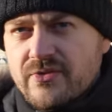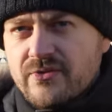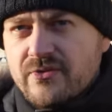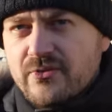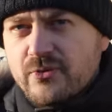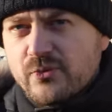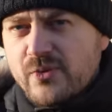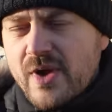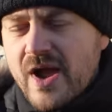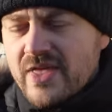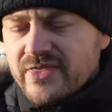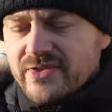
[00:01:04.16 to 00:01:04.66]

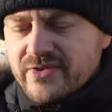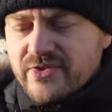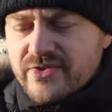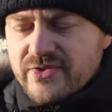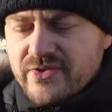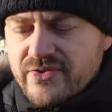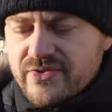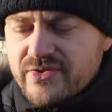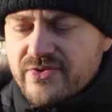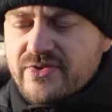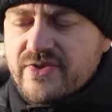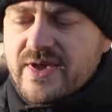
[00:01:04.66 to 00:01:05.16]
rather
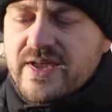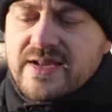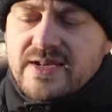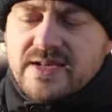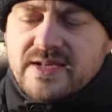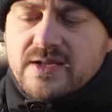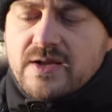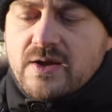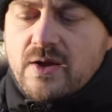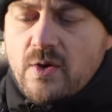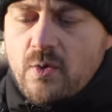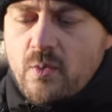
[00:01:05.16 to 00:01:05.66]

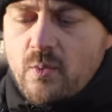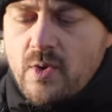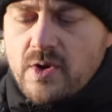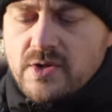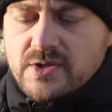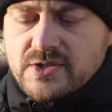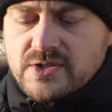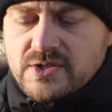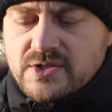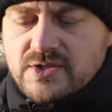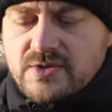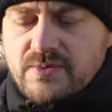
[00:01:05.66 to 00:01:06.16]
thin
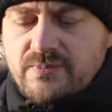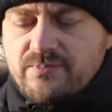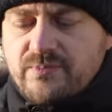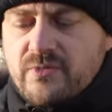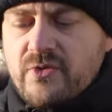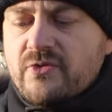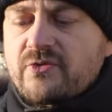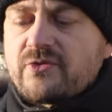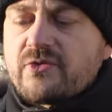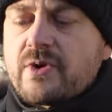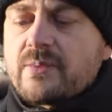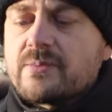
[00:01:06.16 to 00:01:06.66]
ones
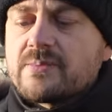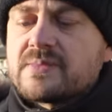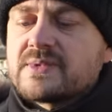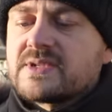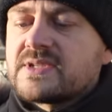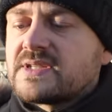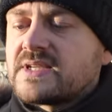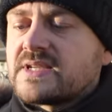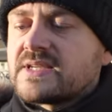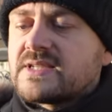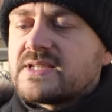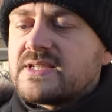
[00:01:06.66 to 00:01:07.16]
from
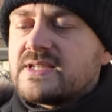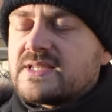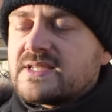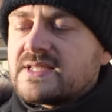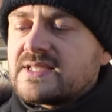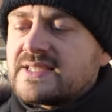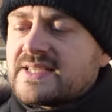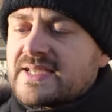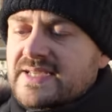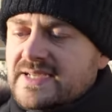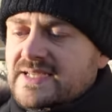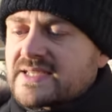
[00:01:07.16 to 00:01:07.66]

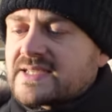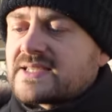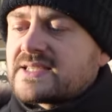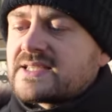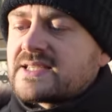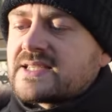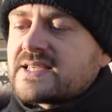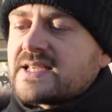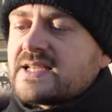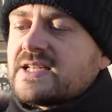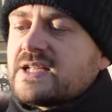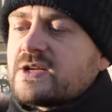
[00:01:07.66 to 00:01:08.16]

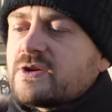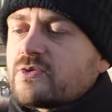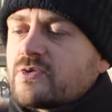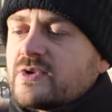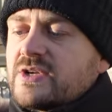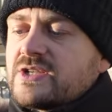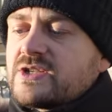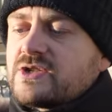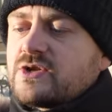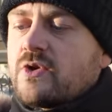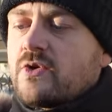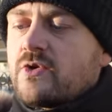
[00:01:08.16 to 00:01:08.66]
66
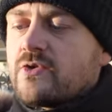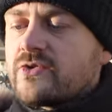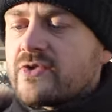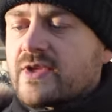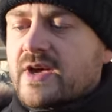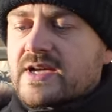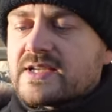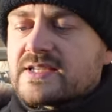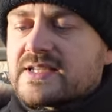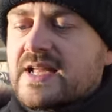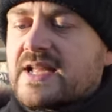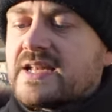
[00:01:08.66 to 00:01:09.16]
degrees north,
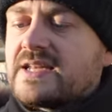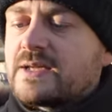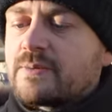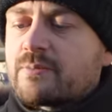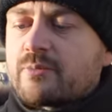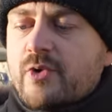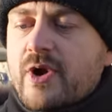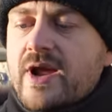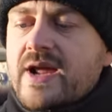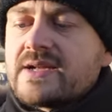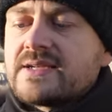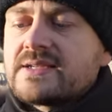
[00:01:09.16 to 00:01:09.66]
Icelandic
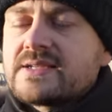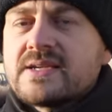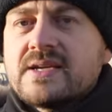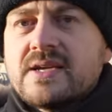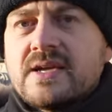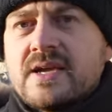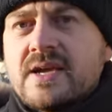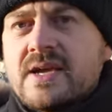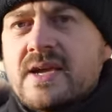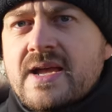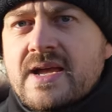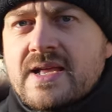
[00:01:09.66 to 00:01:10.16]
brand,
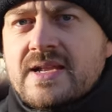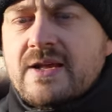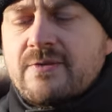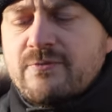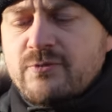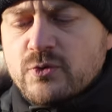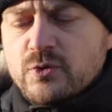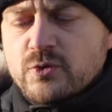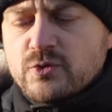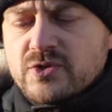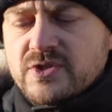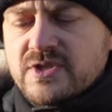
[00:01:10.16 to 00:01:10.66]
and I've
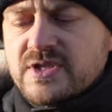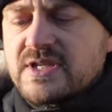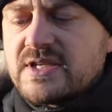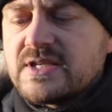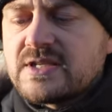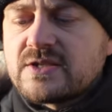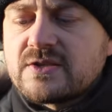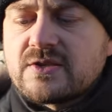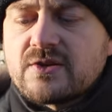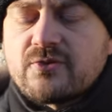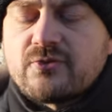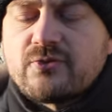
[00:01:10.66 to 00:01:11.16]
used
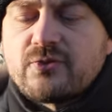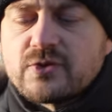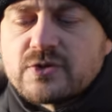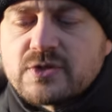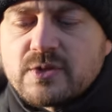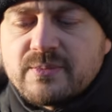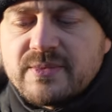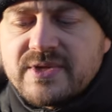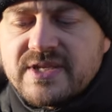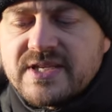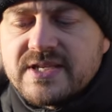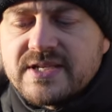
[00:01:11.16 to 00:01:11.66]
these for
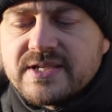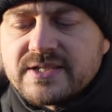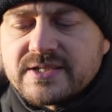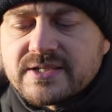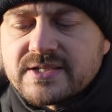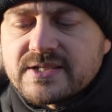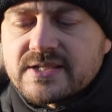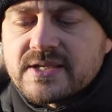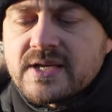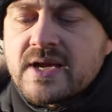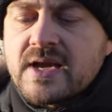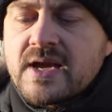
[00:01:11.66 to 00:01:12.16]
some
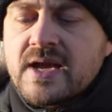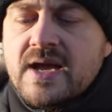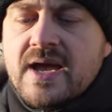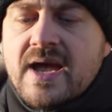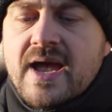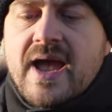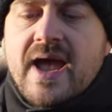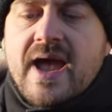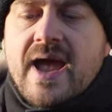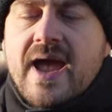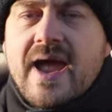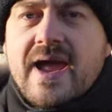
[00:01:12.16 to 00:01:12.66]
years,
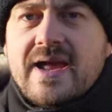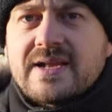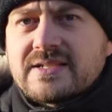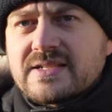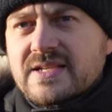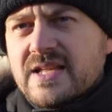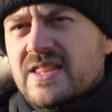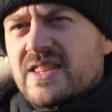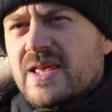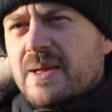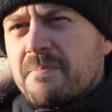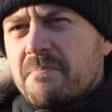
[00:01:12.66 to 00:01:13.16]
and
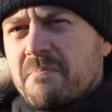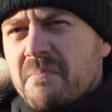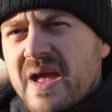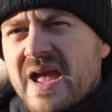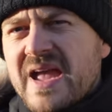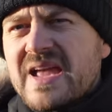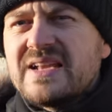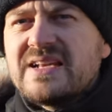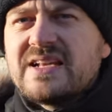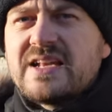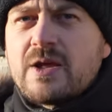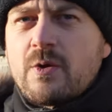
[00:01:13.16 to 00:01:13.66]
they
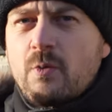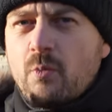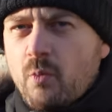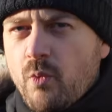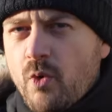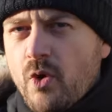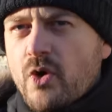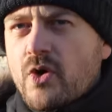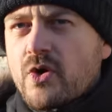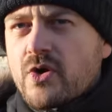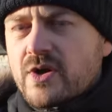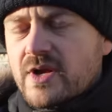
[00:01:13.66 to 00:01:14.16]
mainly
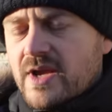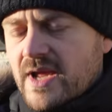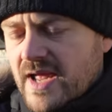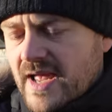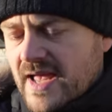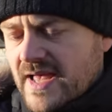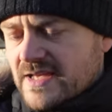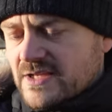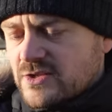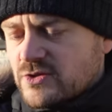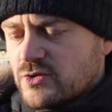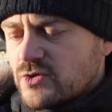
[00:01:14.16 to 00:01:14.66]
work
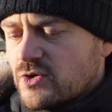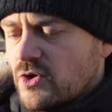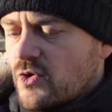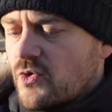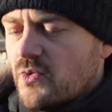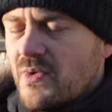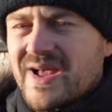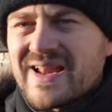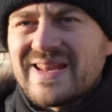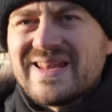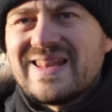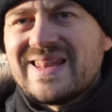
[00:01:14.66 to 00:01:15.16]
as, you
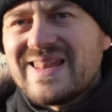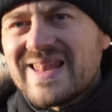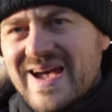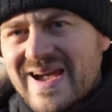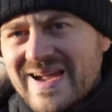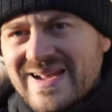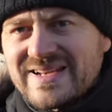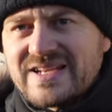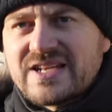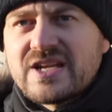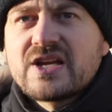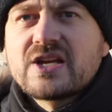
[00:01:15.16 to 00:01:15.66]
know, a
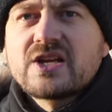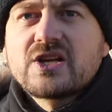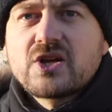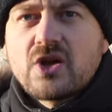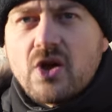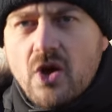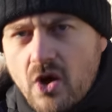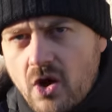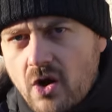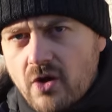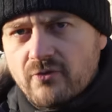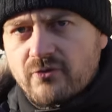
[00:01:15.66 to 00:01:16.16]
light
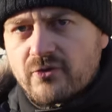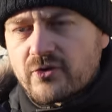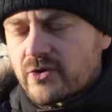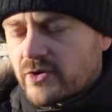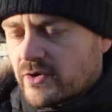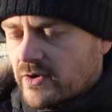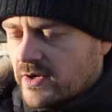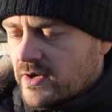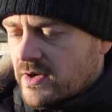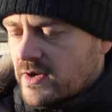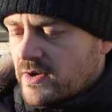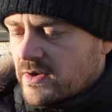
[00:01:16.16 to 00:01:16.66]
cover